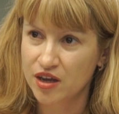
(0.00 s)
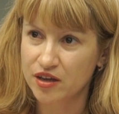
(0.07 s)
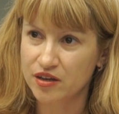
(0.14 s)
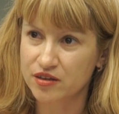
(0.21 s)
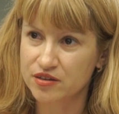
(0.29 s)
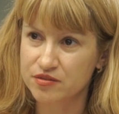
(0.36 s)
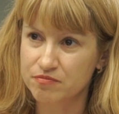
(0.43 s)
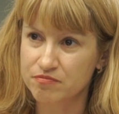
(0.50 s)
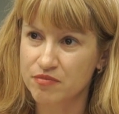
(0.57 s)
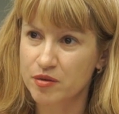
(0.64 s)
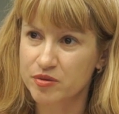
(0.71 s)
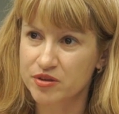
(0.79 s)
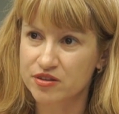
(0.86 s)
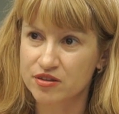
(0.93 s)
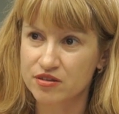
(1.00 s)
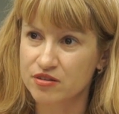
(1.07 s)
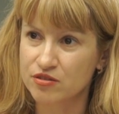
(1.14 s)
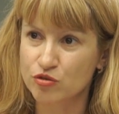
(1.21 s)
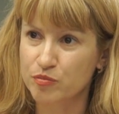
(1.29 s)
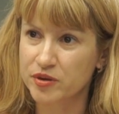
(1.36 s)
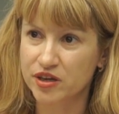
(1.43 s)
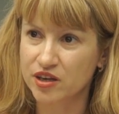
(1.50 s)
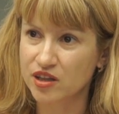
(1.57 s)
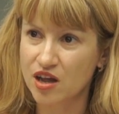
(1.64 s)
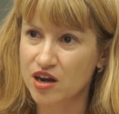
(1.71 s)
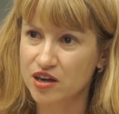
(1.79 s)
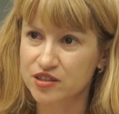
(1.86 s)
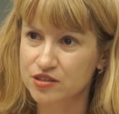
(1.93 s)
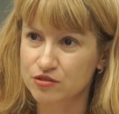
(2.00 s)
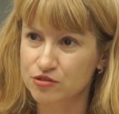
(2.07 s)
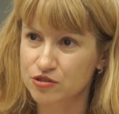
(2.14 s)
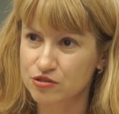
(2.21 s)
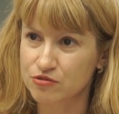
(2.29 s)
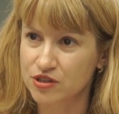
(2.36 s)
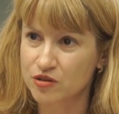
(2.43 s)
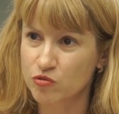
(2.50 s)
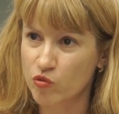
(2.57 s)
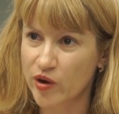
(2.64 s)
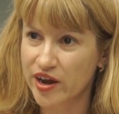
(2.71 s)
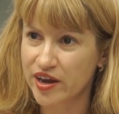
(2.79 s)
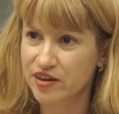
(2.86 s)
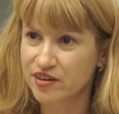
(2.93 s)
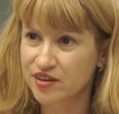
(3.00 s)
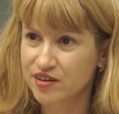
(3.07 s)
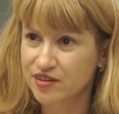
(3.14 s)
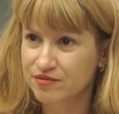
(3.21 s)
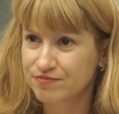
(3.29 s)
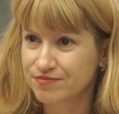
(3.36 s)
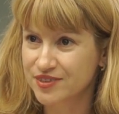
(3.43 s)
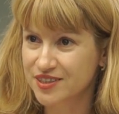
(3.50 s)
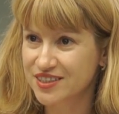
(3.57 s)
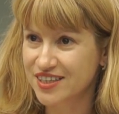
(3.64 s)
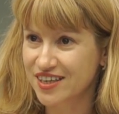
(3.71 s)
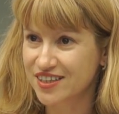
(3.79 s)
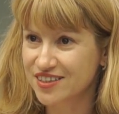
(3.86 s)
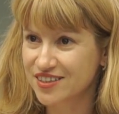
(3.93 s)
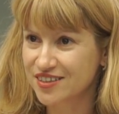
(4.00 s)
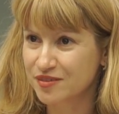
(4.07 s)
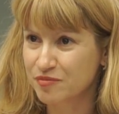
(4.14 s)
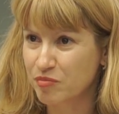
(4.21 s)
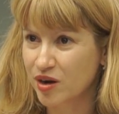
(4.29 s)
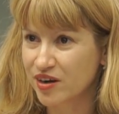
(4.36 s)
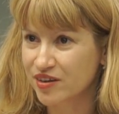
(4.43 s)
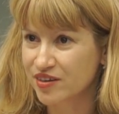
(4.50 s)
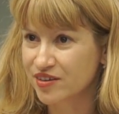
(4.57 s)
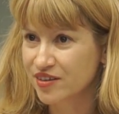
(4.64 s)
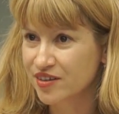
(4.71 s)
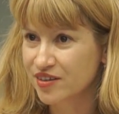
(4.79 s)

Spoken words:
and maybe the European allies also in a way standing by